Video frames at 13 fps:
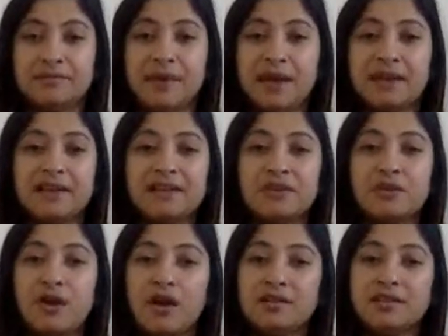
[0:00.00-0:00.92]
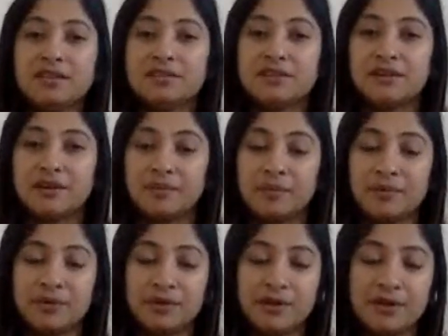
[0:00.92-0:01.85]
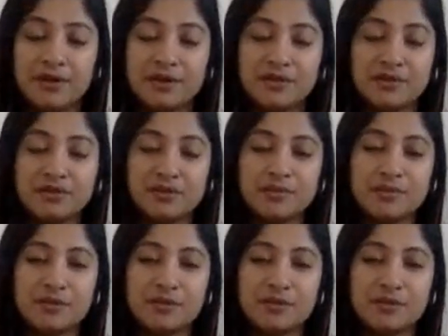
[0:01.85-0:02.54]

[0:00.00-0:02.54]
my content are uploaded on YouTube,